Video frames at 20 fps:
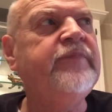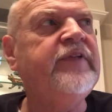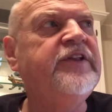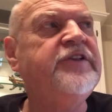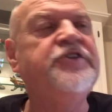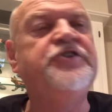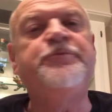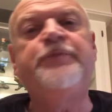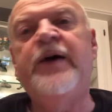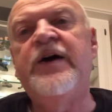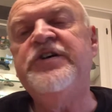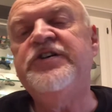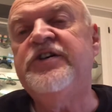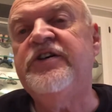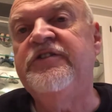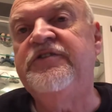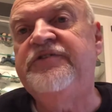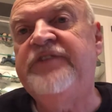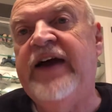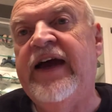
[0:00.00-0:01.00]
special
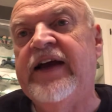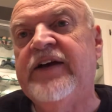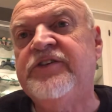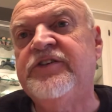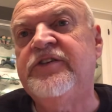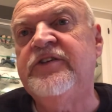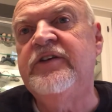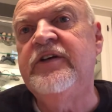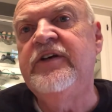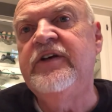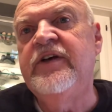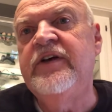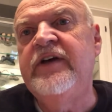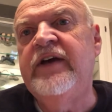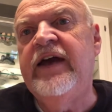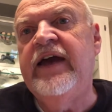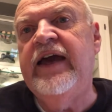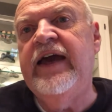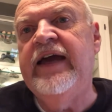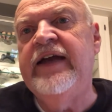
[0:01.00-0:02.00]
effects,
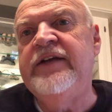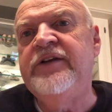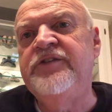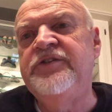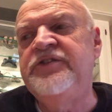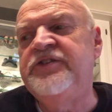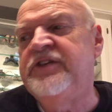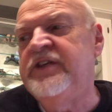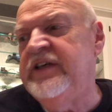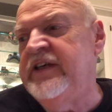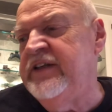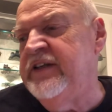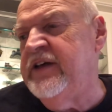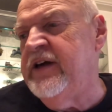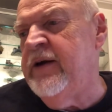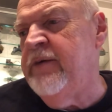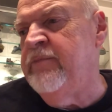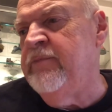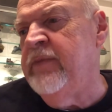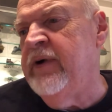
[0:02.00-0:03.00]
and you see
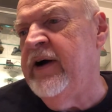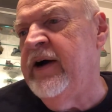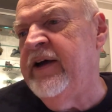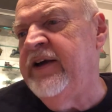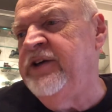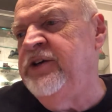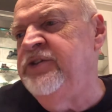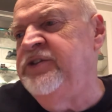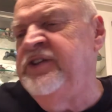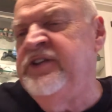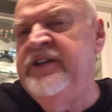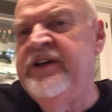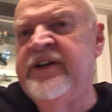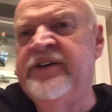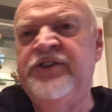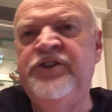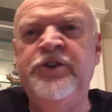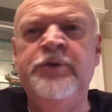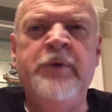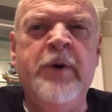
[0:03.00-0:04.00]
them using their
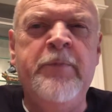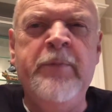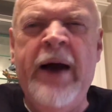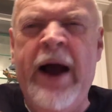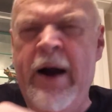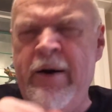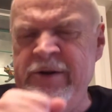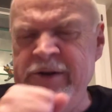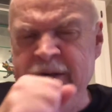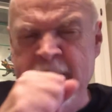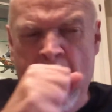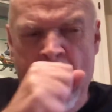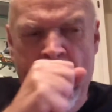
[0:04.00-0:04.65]
superpowers,